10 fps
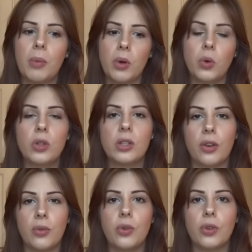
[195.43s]
but
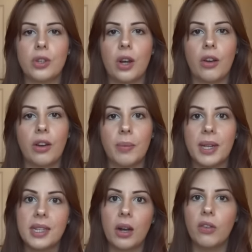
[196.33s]
also not tiring
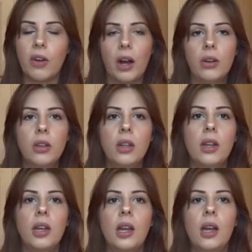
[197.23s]
myself out.
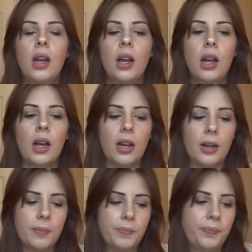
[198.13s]

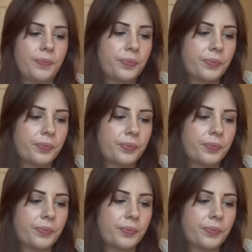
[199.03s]
Um,